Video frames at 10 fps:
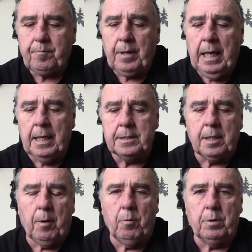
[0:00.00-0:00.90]
has
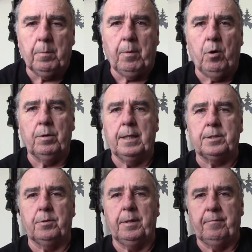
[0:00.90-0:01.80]
come out with a bow
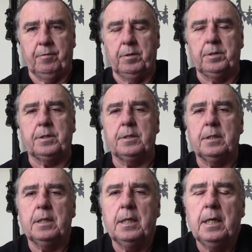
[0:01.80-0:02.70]
that's a reverse
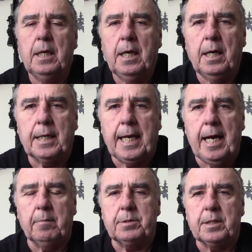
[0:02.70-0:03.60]

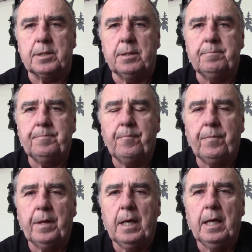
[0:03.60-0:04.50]
cam system,
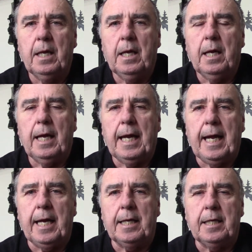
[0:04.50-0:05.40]

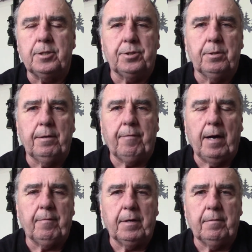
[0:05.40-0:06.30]
and it's shooting
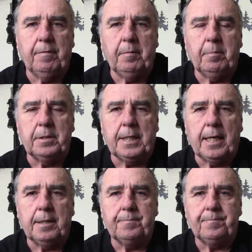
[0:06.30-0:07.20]
500 feet per second.